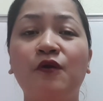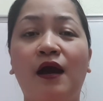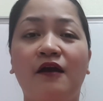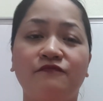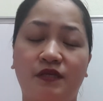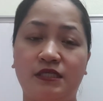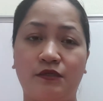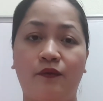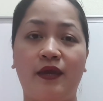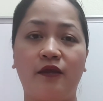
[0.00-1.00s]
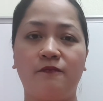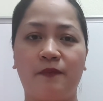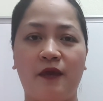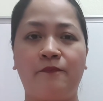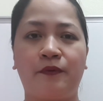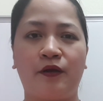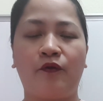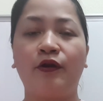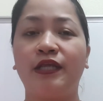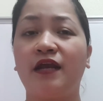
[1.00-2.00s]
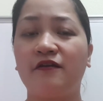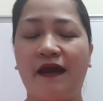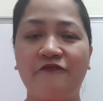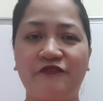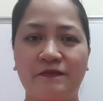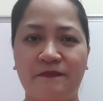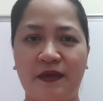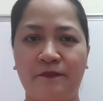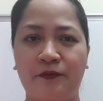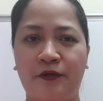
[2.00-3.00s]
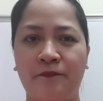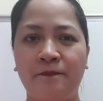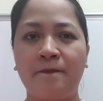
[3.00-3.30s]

have the squared paper or the graphing paper.